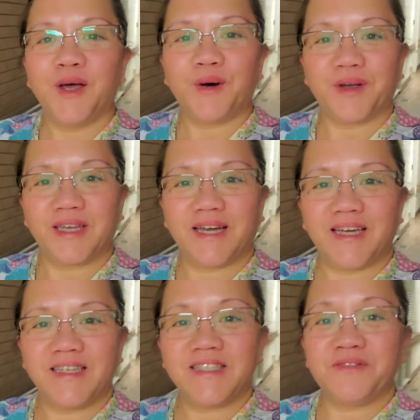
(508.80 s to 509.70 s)
Okay
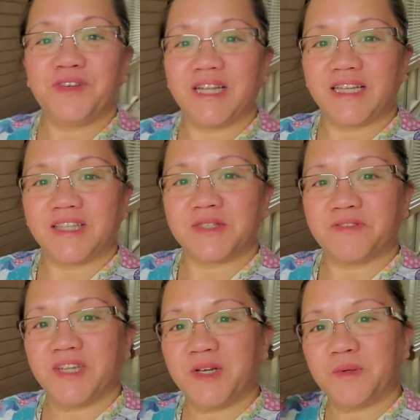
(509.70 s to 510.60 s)
guys, if you like this
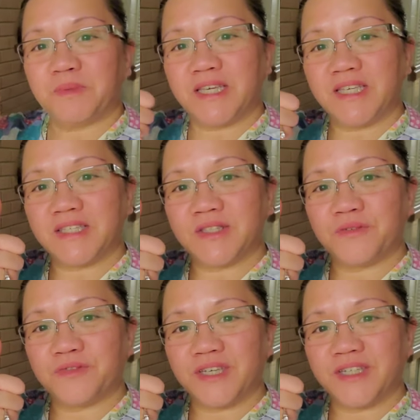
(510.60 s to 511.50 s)
video, please
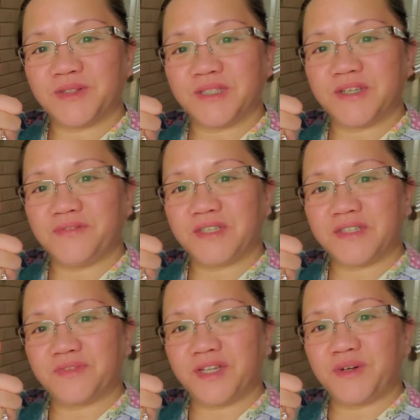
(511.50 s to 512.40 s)
don't forget to give
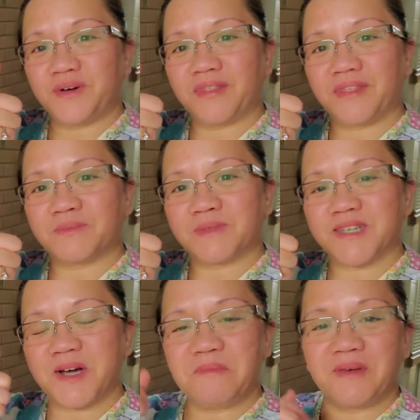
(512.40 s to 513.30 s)
this video a thumbs
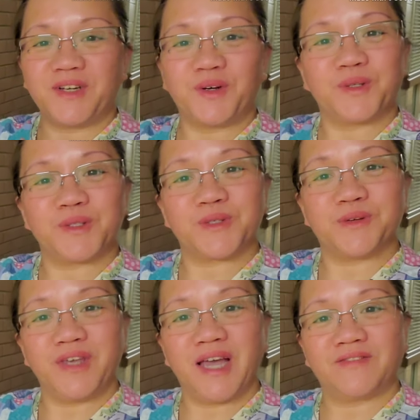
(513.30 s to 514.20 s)
up. And also,
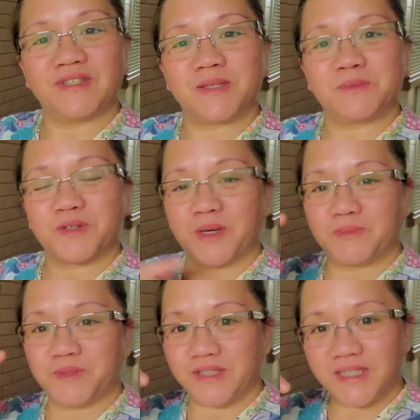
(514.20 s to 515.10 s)
if you haven't
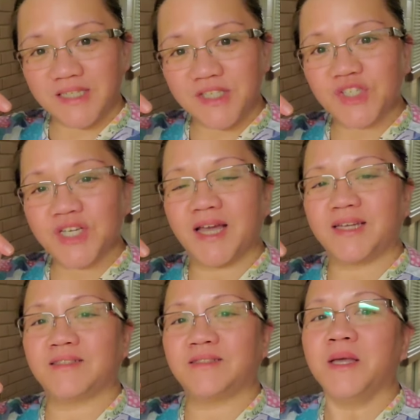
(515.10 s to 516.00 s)
subscribed to this
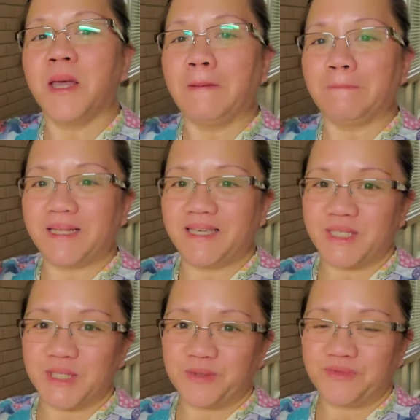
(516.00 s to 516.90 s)
channel,
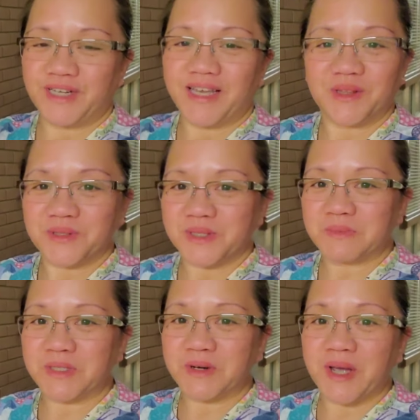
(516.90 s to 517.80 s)
please don't forget to
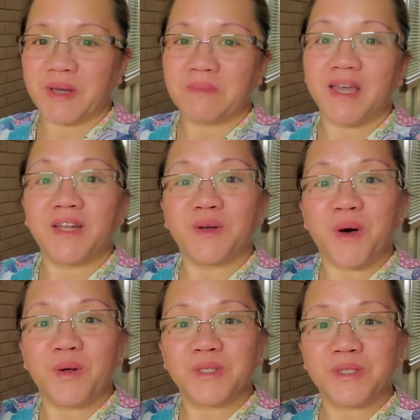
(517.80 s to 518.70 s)
subscribe. And
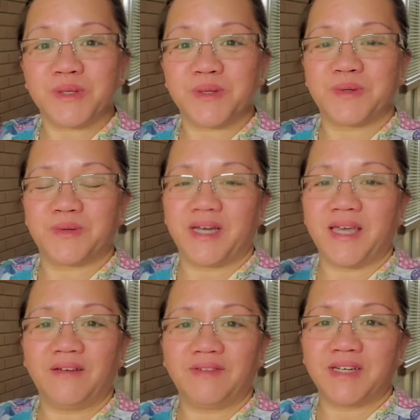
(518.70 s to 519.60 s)
also, I
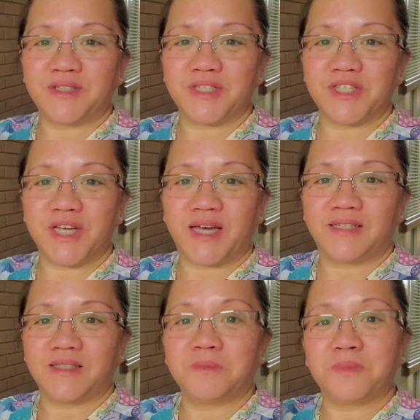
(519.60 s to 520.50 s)
have another
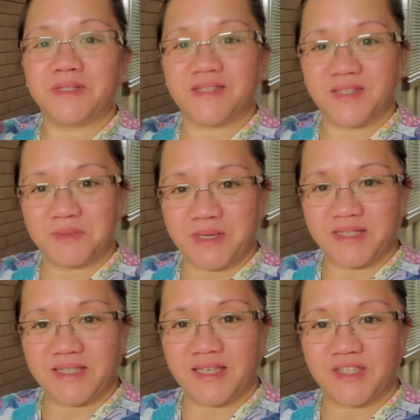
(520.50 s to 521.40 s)
channel, Princess
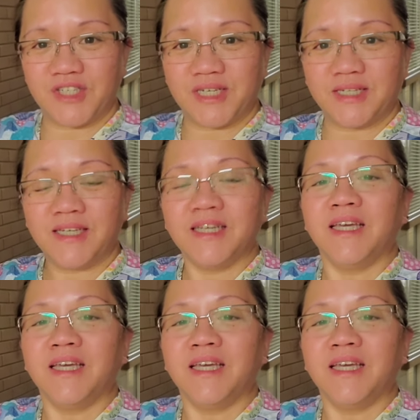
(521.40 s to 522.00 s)
Mae's Kitchen.